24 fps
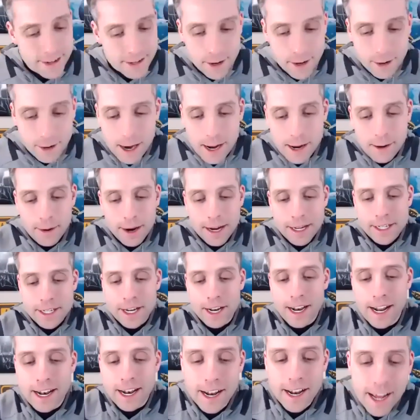a great
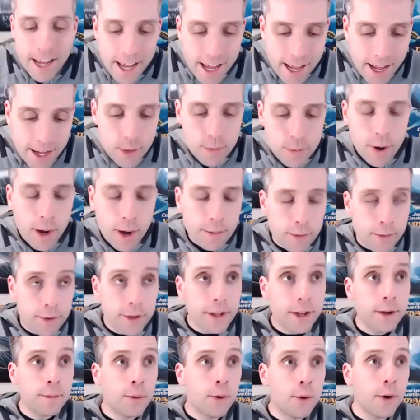question. And you brought up a really
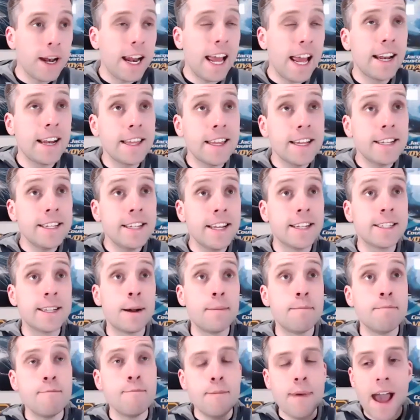good point, Andy. This is a
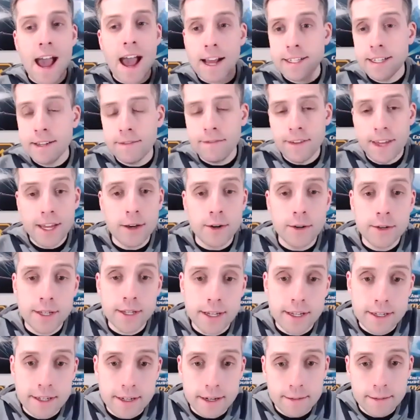massive
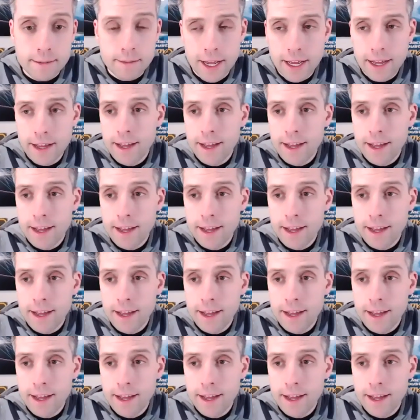ecosystem.